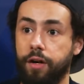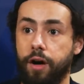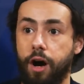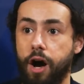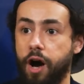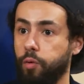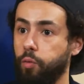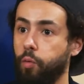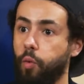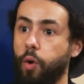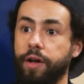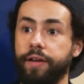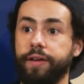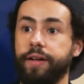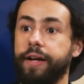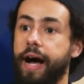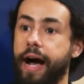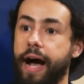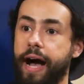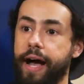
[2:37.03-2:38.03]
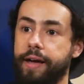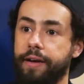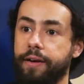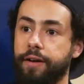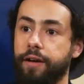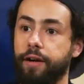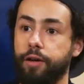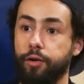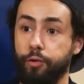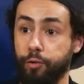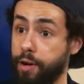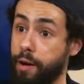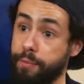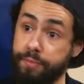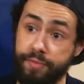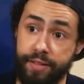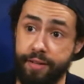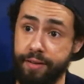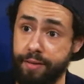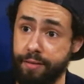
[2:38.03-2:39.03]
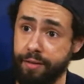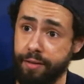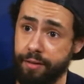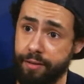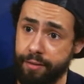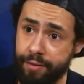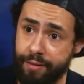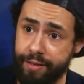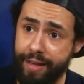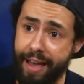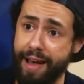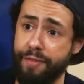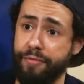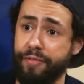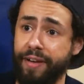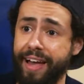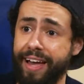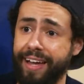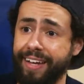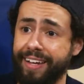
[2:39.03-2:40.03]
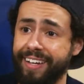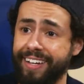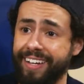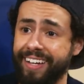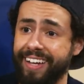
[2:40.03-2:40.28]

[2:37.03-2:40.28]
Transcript: on one guy who comes into the cafe,